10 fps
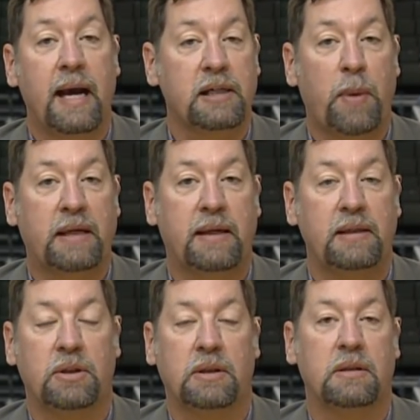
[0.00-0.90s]

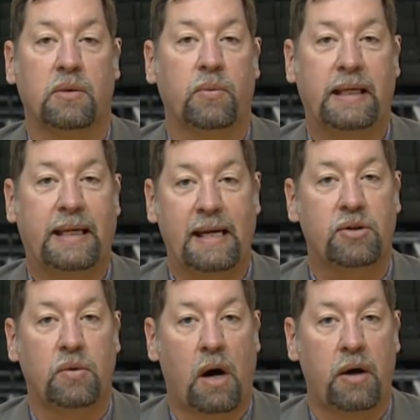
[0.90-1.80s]
expectation is that we get
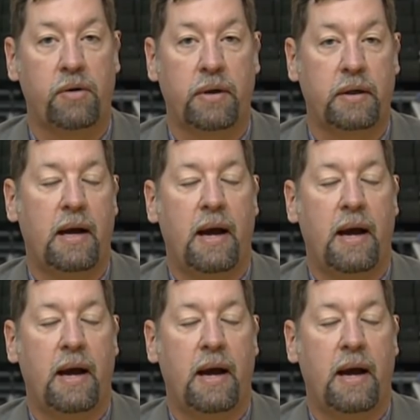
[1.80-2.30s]
to 100.